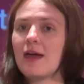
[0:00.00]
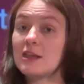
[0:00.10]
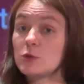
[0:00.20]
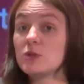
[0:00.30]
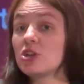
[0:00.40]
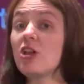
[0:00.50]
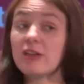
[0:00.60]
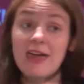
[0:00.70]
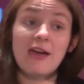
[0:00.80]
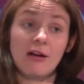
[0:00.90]
And so we should all
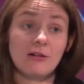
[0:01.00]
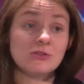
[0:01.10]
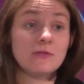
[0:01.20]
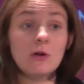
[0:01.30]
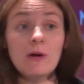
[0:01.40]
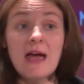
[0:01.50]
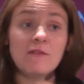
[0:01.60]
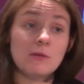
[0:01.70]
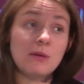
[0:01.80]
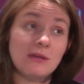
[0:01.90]
care. So if you don't have
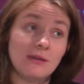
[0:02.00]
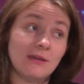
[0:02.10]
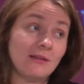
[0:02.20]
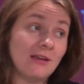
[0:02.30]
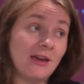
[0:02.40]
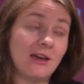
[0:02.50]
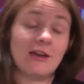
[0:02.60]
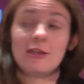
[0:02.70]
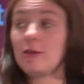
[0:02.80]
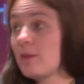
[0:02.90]
an opinion,
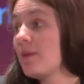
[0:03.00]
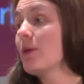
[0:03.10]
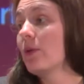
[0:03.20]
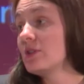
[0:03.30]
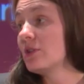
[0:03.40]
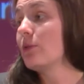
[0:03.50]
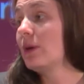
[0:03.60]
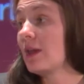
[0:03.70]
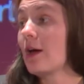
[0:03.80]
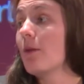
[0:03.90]
you maybe want to start
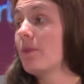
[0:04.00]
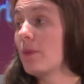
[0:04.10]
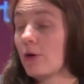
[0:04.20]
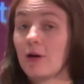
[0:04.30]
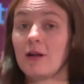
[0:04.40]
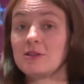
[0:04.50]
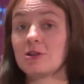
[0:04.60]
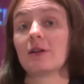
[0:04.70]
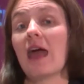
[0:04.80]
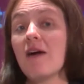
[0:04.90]
reading up about it and
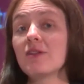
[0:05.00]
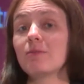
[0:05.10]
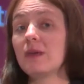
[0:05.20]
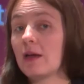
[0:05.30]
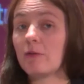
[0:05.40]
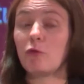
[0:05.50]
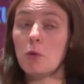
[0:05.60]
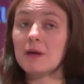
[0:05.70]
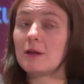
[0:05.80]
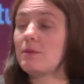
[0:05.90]
start having
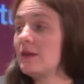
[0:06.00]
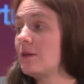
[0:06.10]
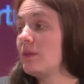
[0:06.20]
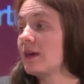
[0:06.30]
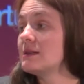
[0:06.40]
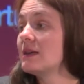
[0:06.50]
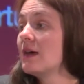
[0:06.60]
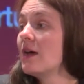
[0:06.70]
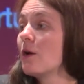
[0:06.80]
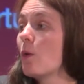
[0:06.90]
forming an opinion because